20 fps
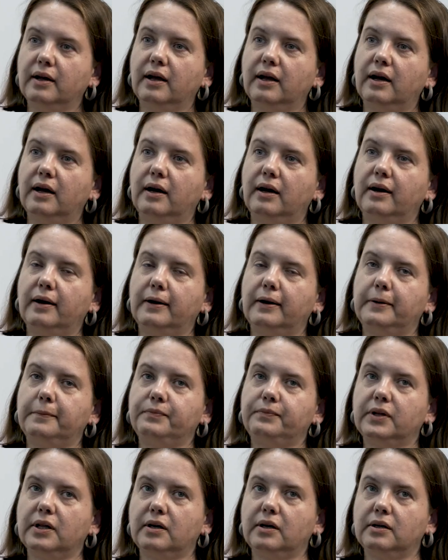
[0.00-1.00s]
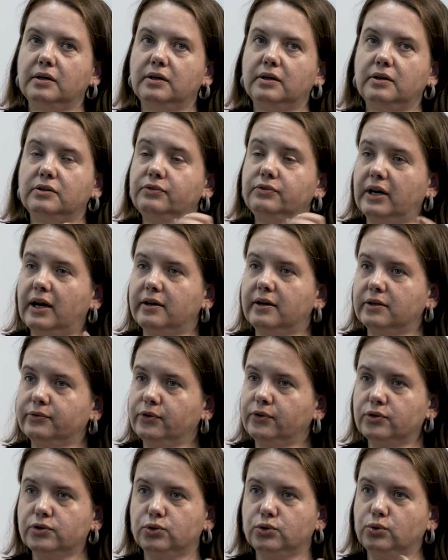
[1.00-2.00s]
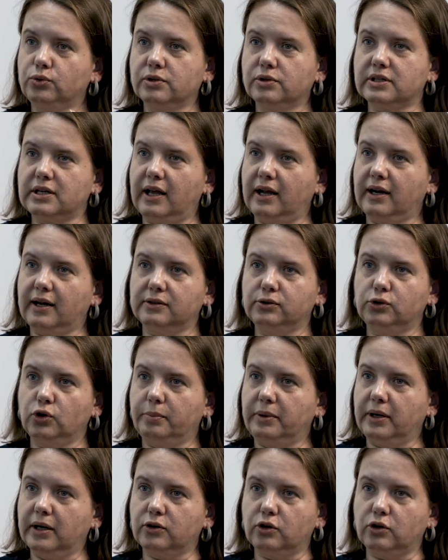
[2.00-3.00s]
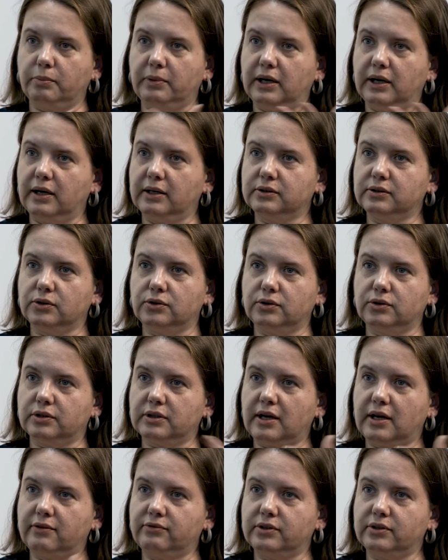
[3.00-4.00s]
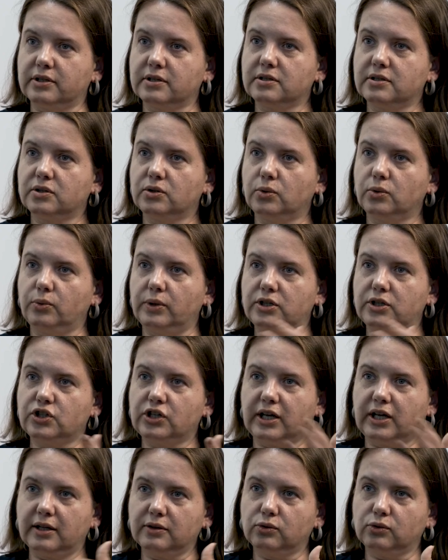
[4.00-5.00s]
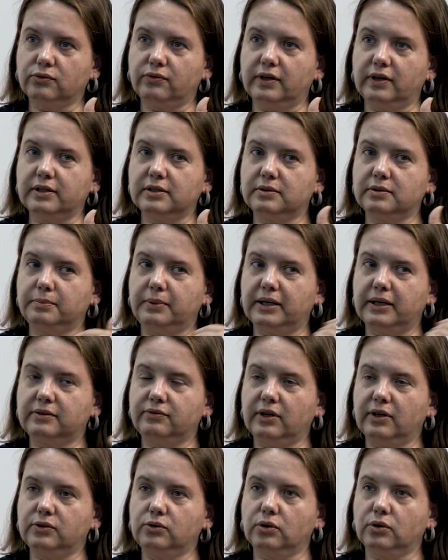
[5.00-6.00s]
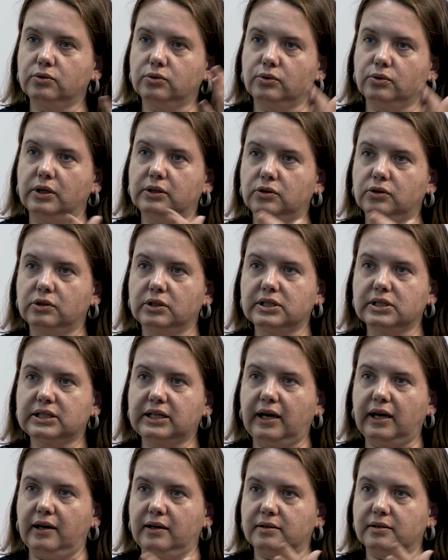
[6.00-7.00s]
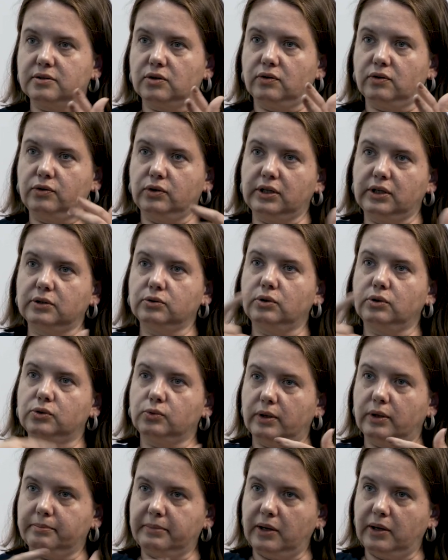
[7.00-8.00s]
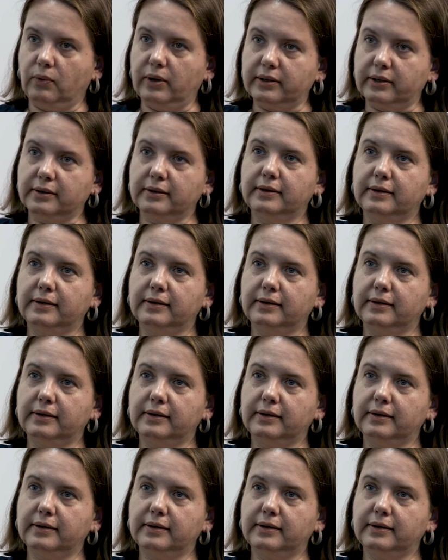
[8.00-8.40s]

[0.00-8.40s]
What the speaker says: There are for tools like Adobe Acrobat or others which can do that, but they don't do it on a scale, so you can do it one by one.